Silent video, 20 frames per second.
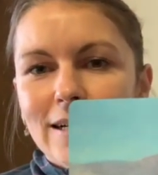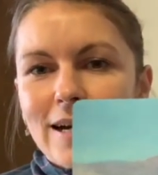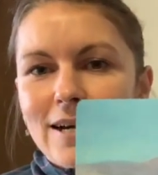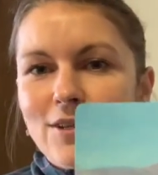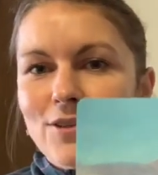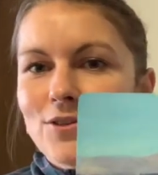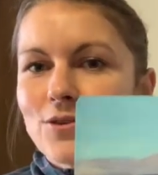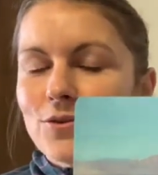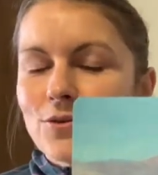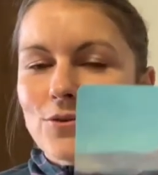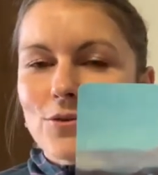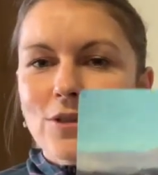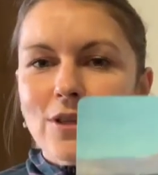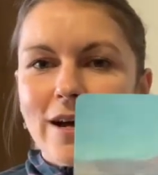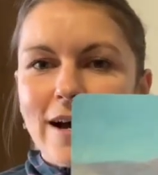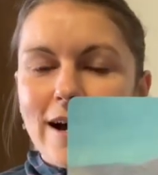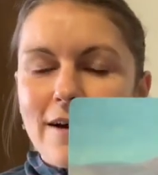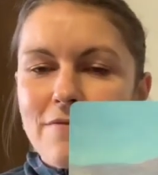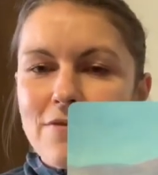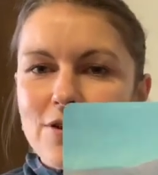I do
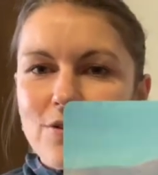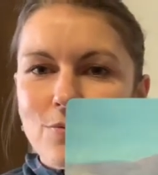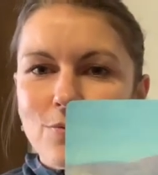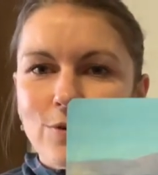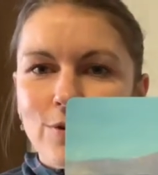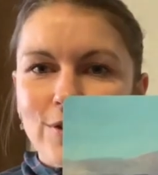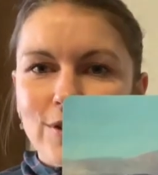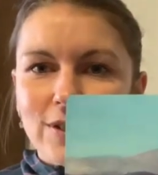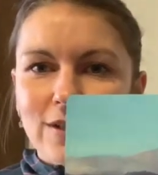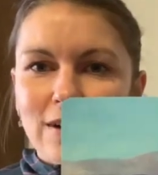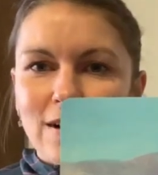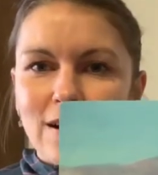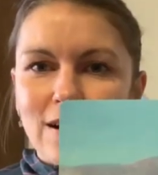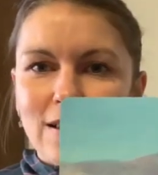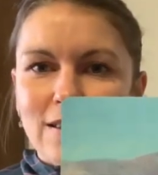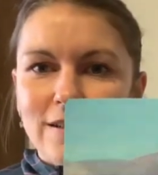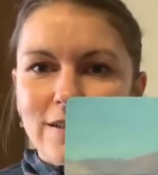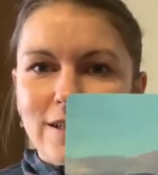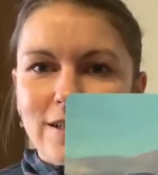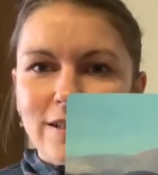love the
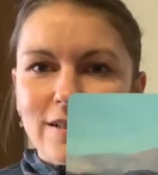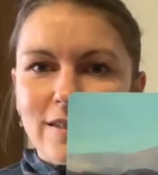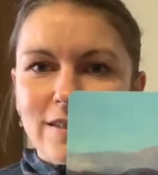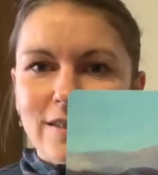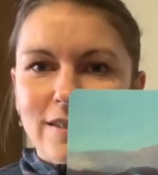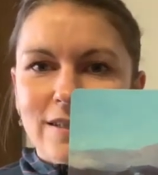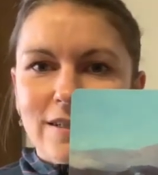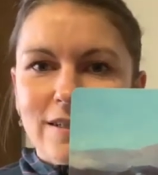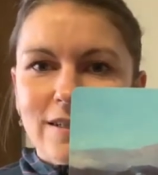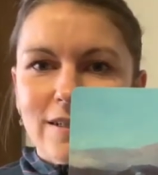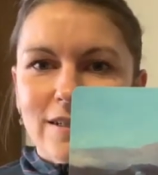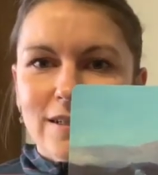watercolors